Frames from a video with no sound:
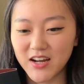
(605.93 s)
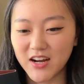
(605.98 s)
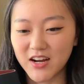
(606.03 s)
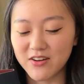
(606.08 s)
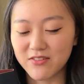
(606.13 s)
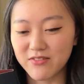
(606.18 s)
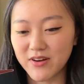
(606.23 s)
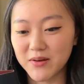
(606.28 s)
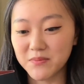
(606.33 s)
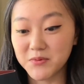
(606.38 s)

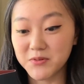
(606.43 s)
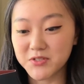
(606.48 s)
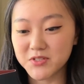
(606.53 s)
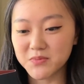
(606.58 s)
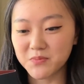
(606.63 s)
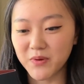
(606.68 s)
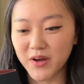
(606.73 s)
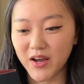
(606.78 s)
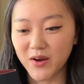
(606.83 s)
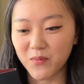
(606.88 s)
a rebel
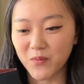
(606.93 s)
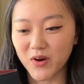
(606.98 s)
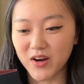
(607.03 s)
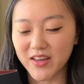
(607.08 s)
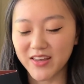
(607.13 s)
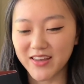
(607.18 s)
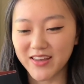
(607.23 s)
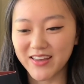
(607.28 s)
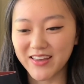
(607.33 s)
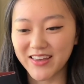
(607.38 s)
spy
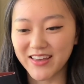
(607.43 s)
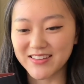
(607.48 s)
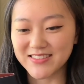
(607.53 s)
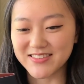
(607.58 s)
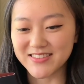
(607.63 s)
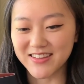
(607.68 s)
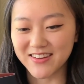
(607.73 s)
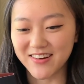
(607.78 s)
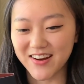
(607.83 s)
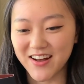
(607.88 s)
working
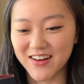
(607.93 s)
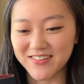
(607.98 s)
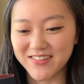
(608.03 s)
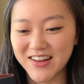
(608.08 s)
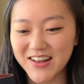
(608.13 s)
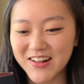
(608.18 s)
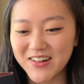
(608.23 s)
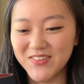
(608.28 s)
against the crown.